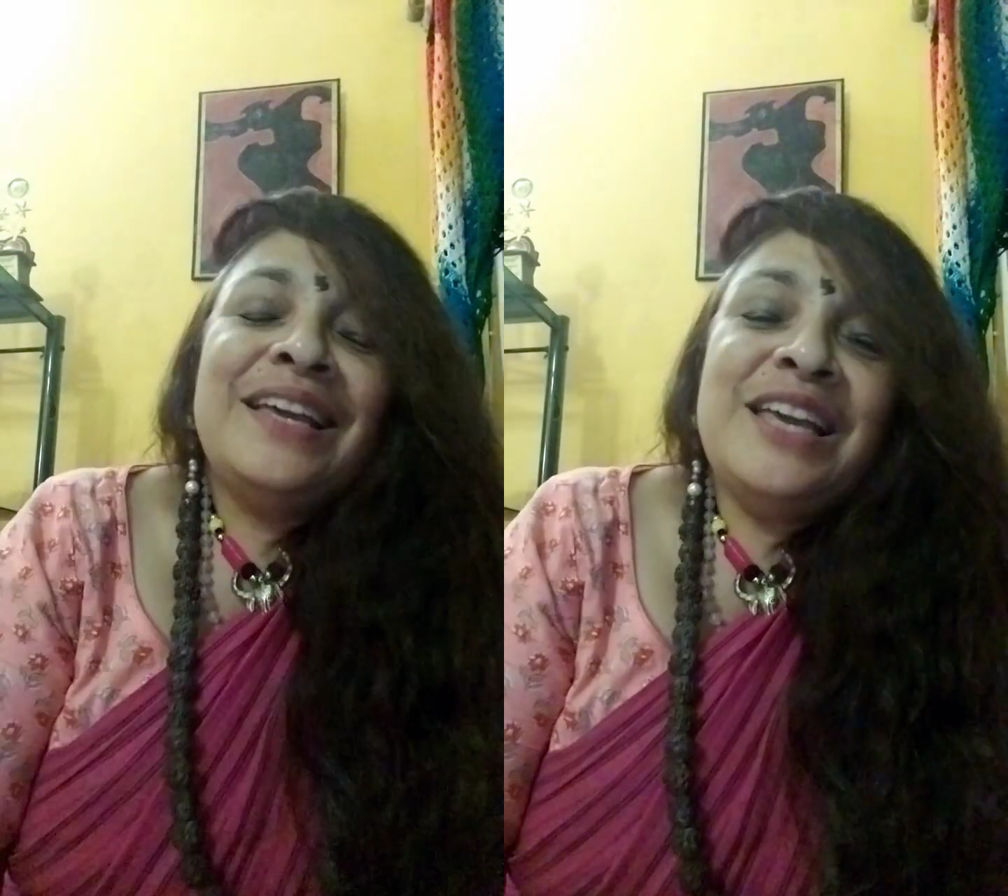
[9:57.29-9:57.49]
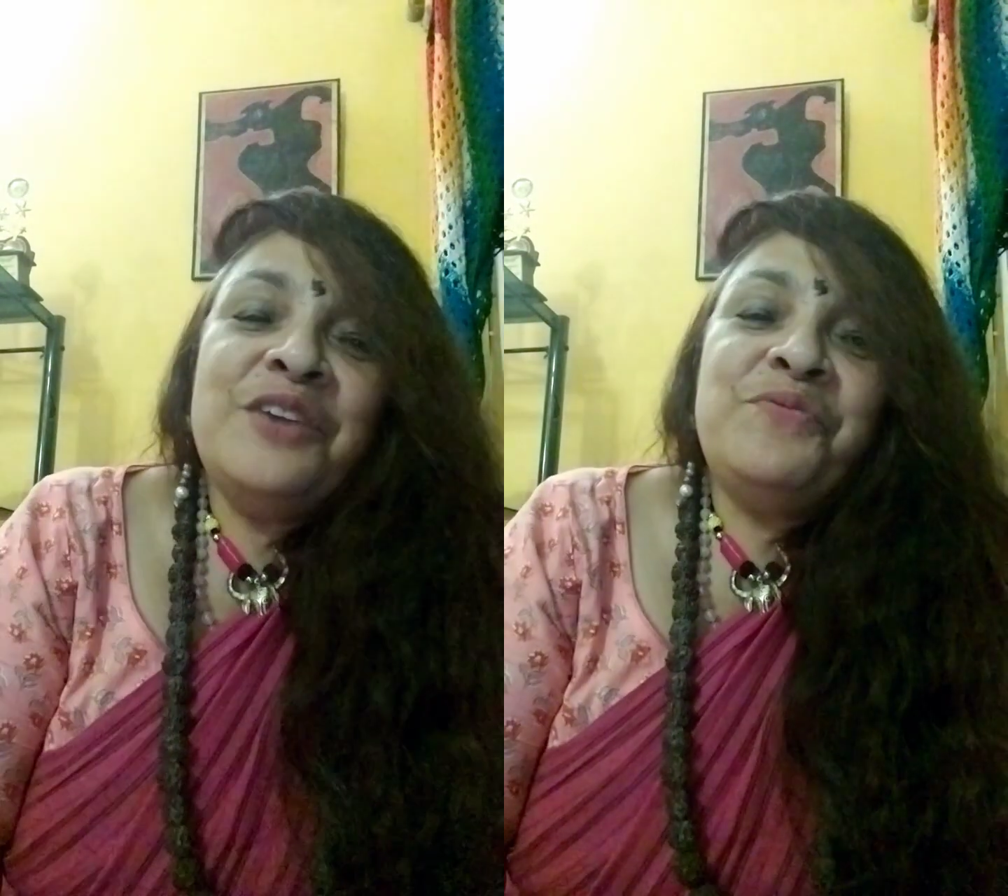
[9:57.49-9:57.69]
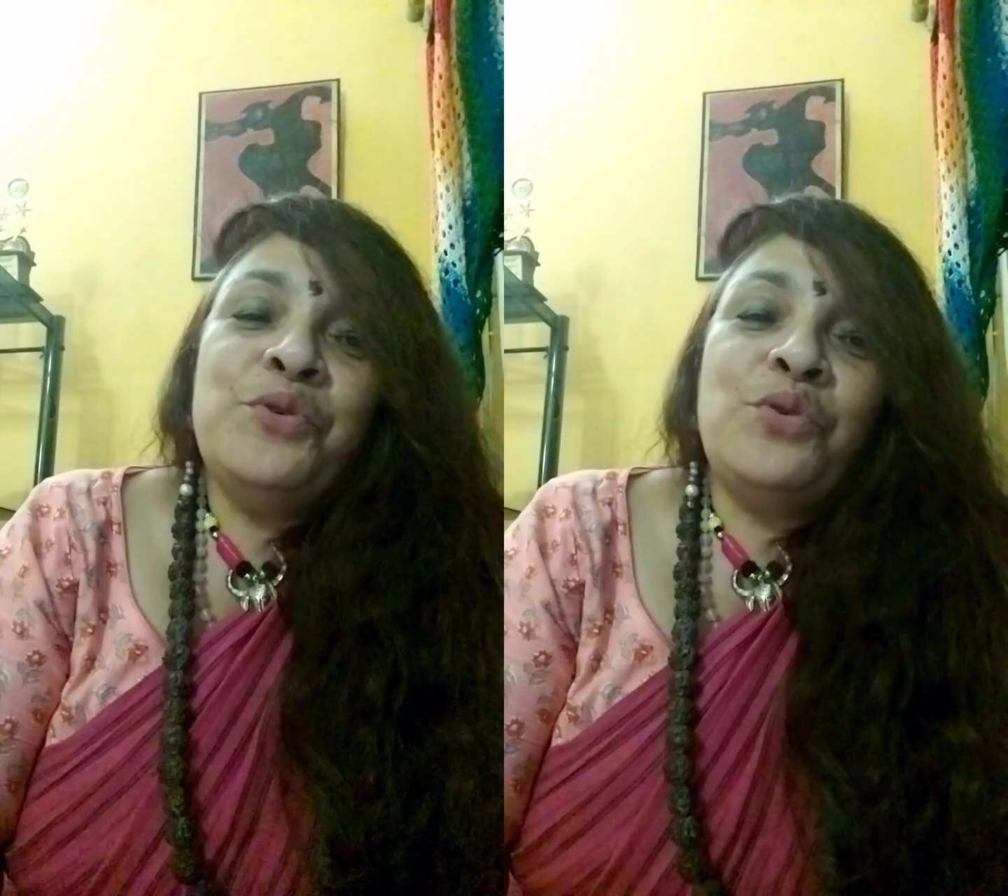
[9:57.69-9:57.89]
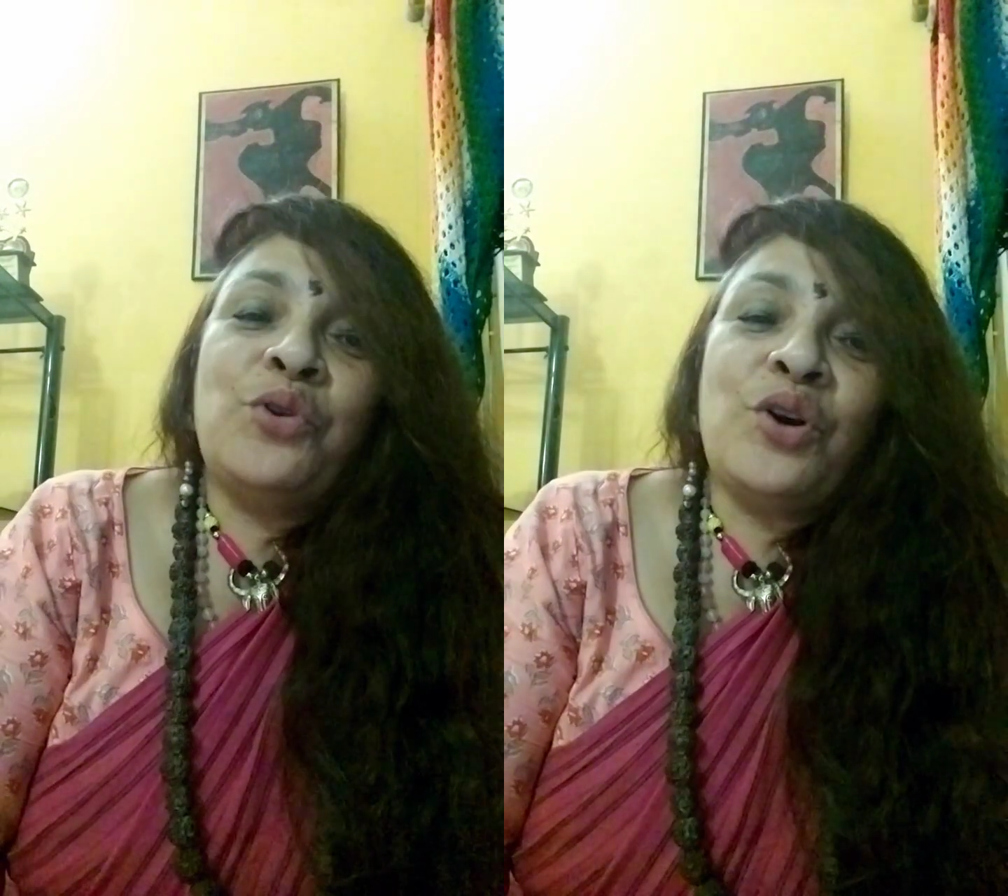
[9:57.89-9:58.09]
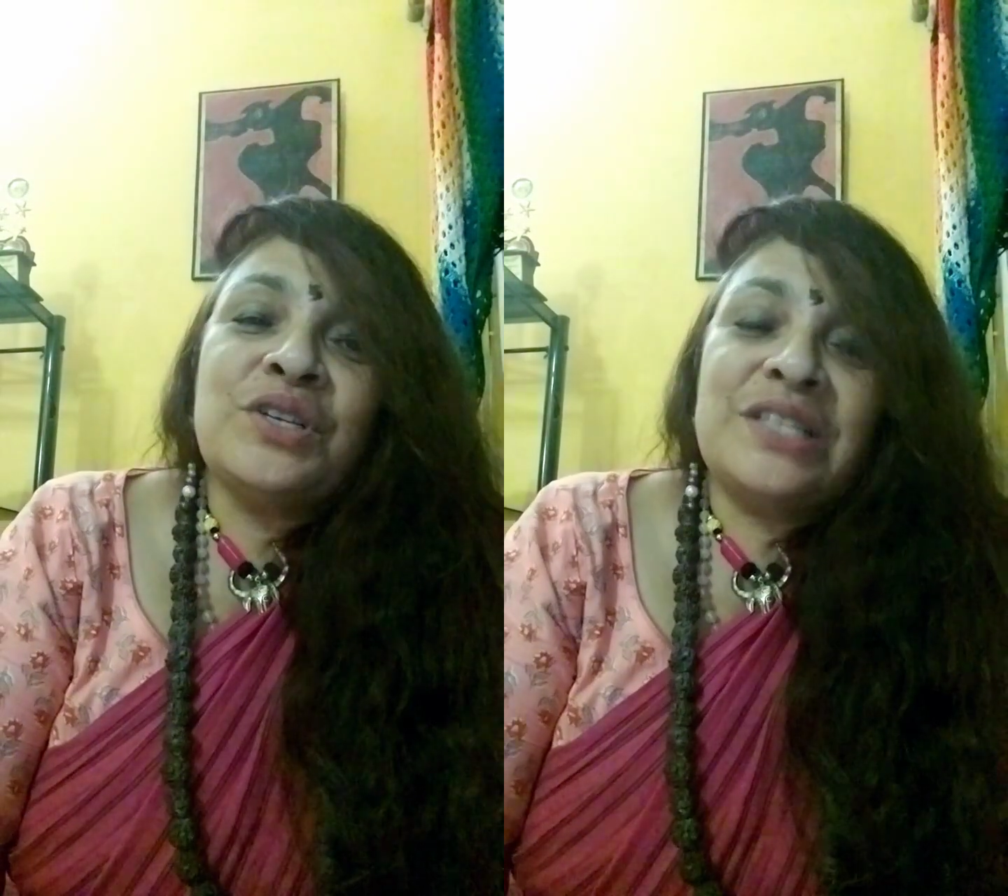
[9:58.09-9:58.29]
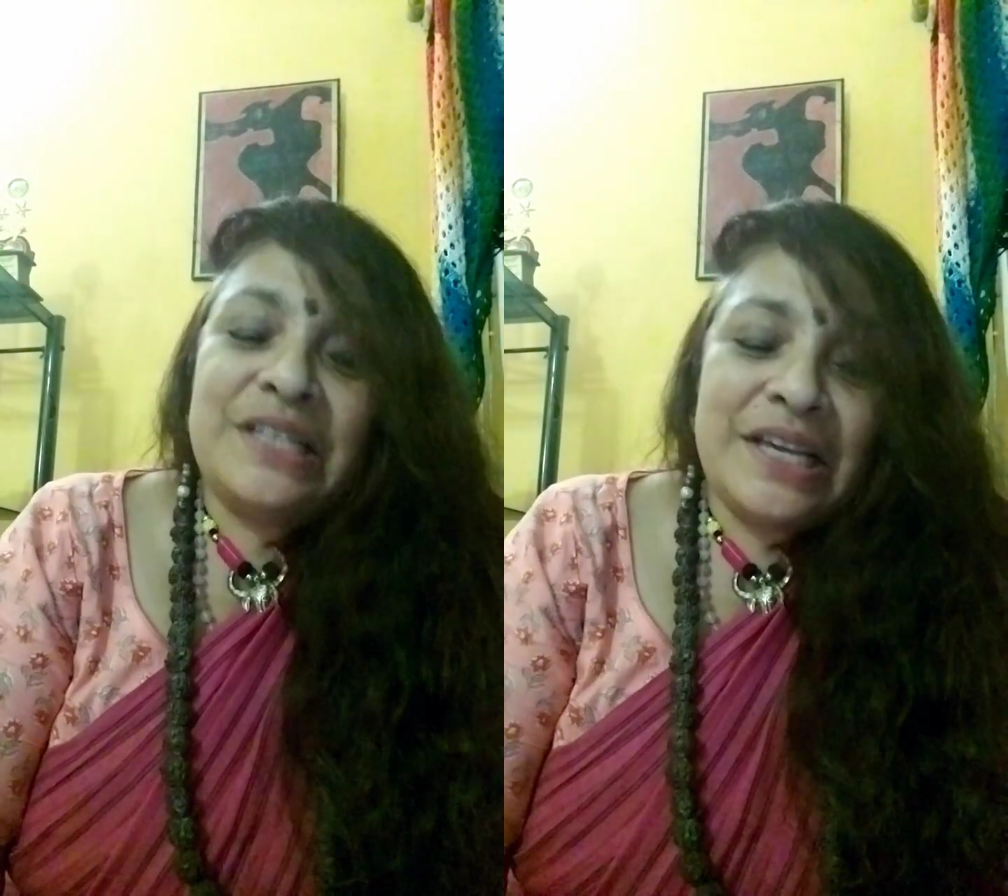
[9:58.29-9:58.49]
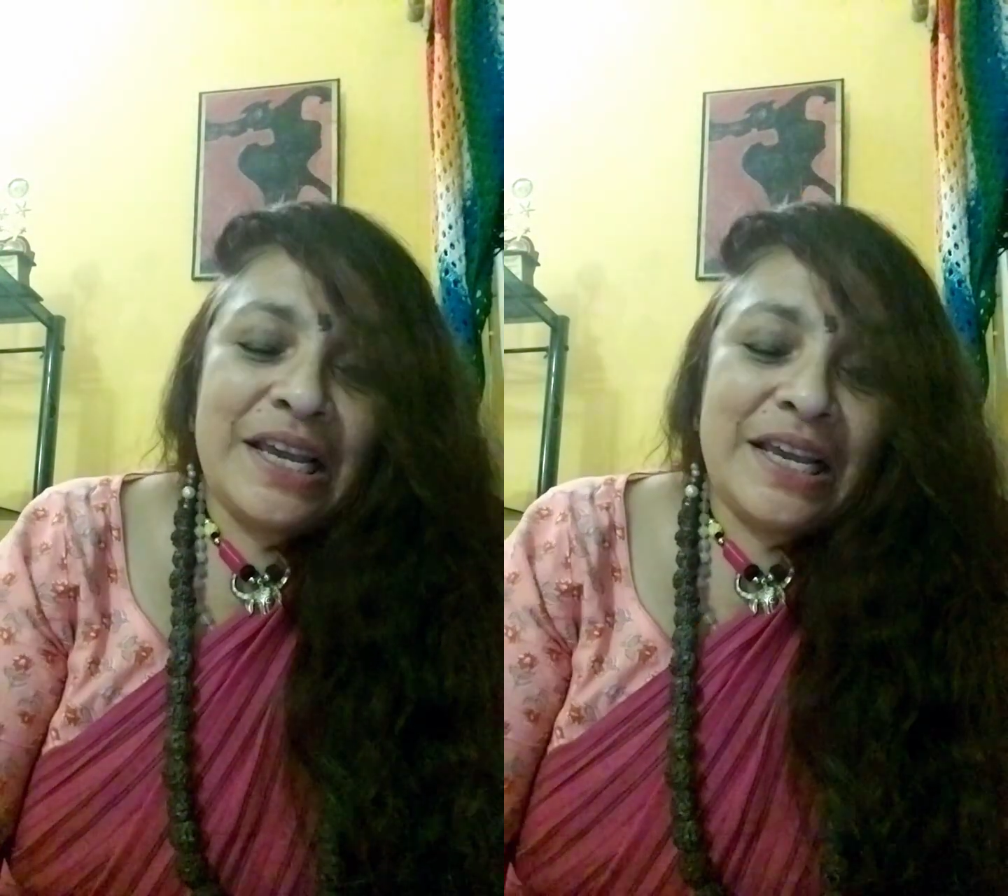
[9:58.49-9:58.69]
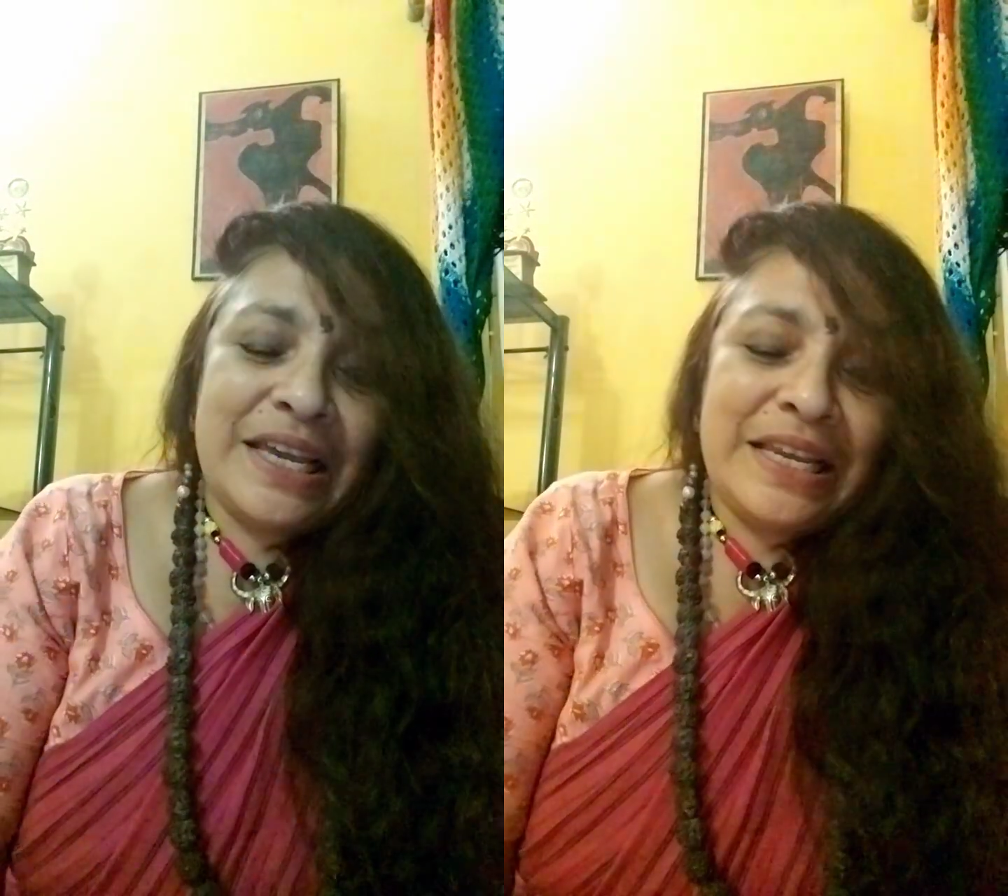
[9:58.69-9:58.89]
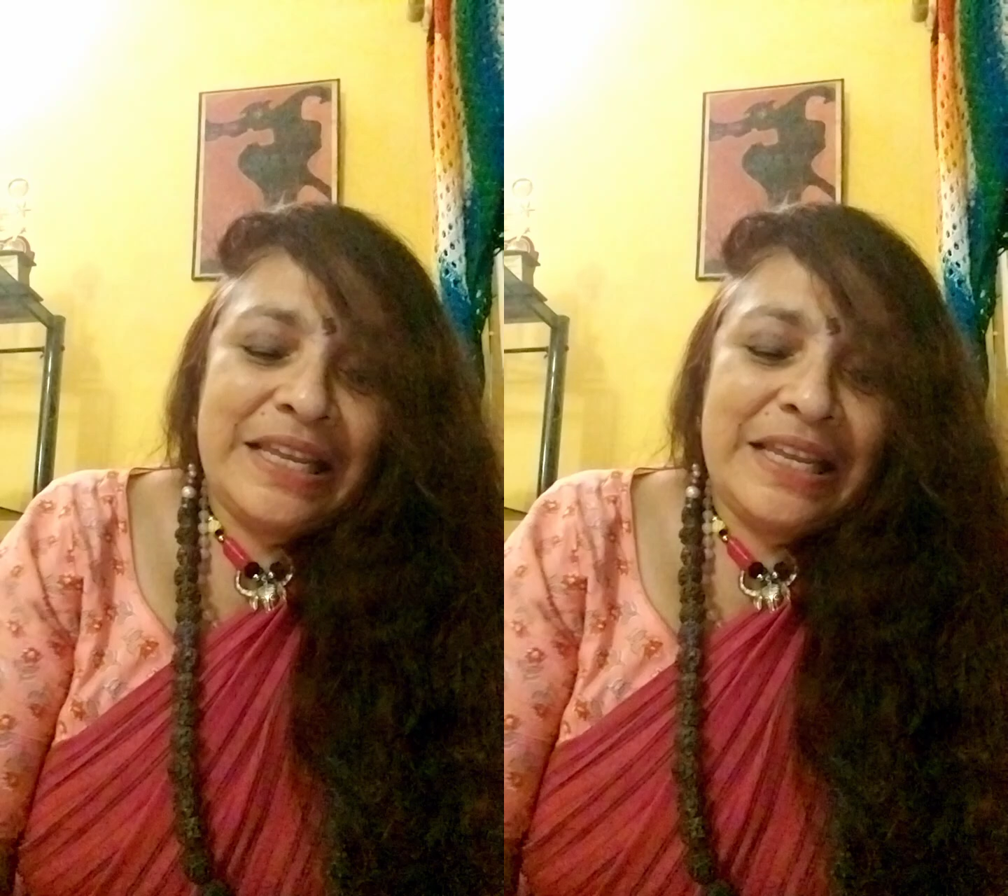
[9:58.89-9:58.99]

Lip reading: If you cross check in